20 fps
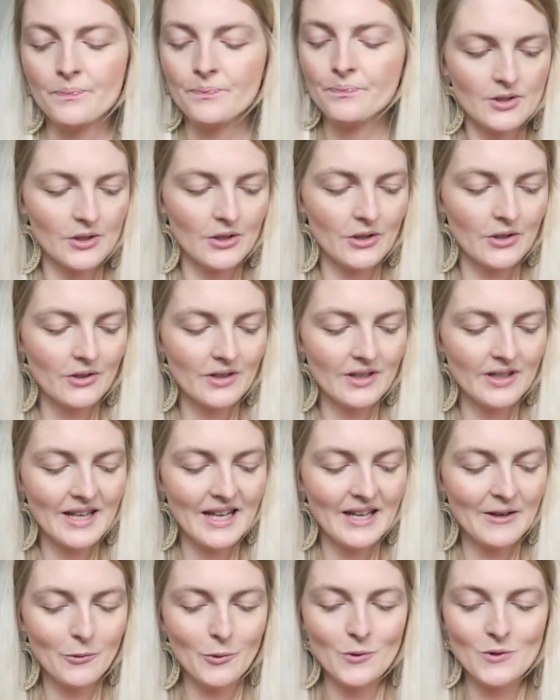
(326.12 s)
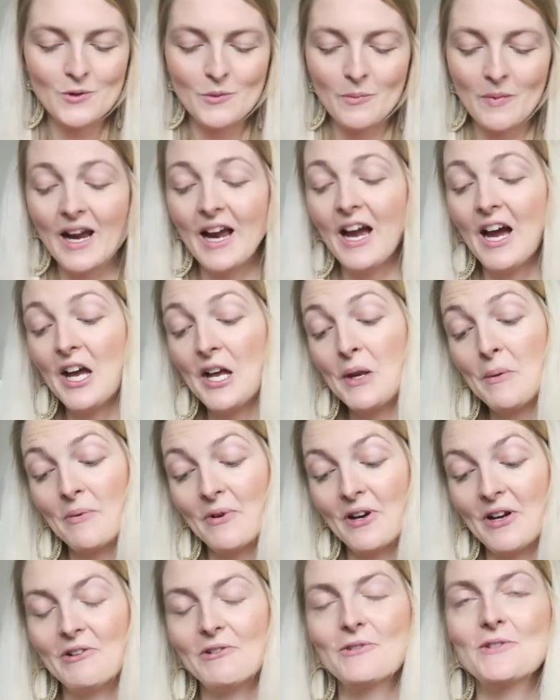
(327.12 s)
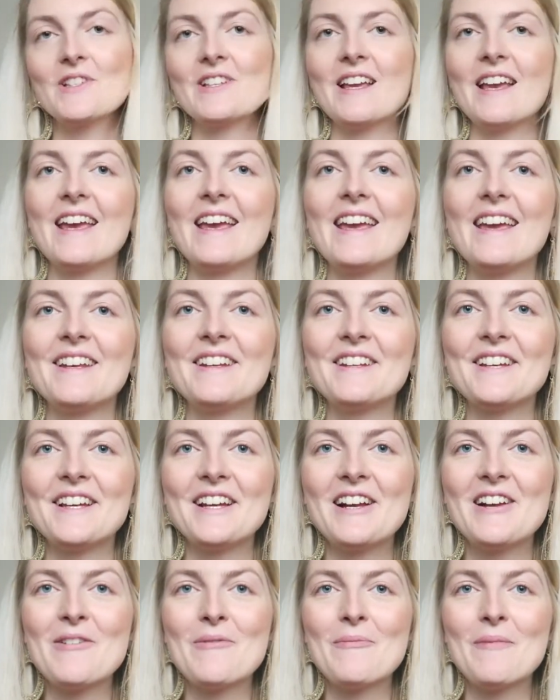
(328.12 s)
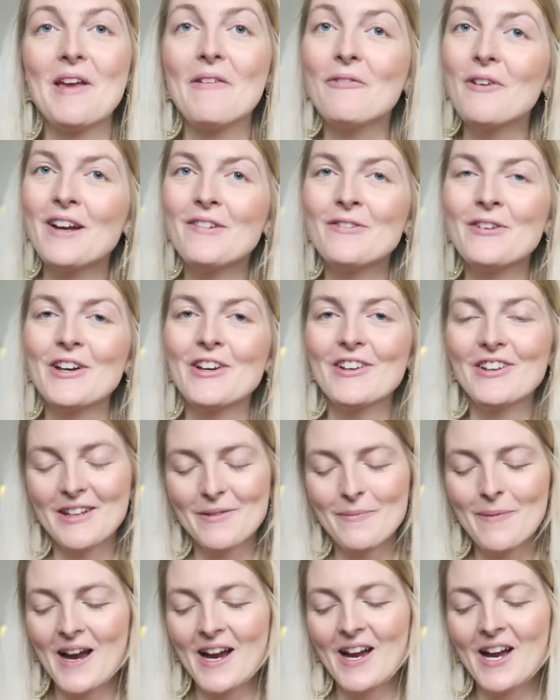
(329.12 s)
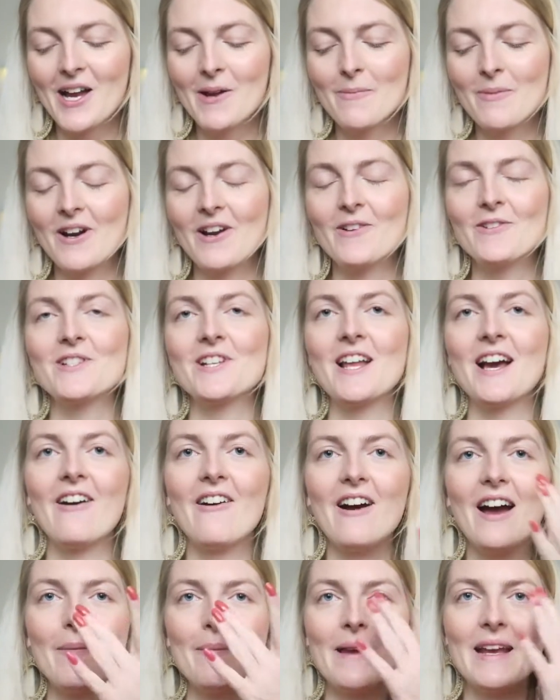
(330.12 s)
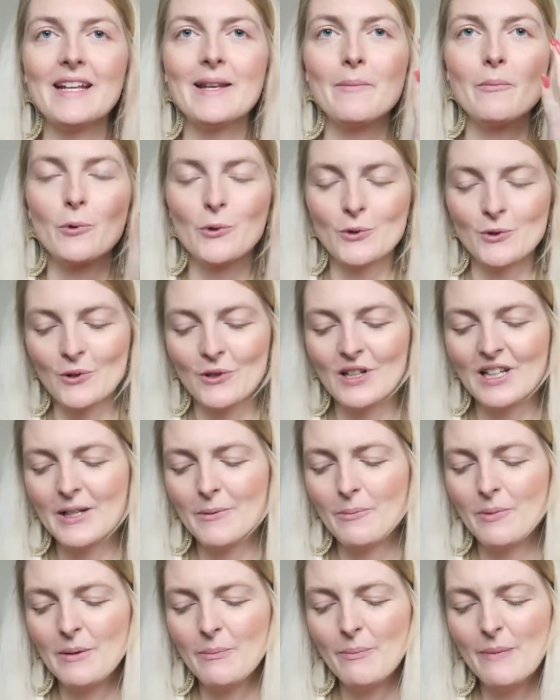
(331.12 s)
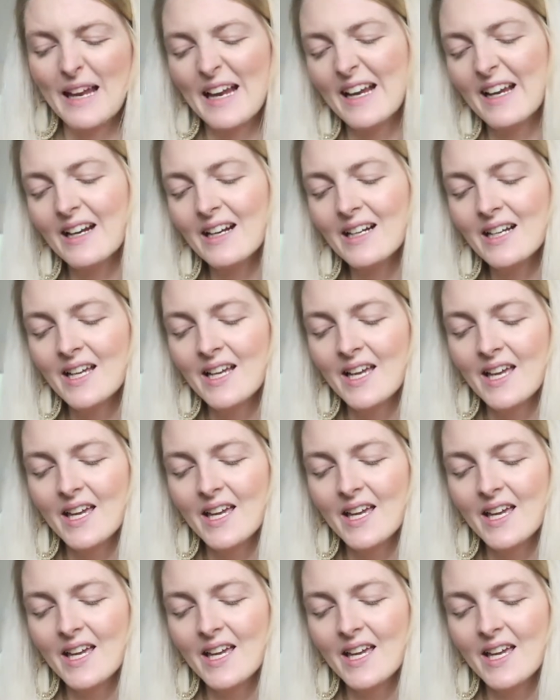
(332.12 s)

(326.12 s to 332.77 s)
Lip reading: So then onto my eyebrows, and if I fill in my eyebrows now, I make them also a little bit bigger.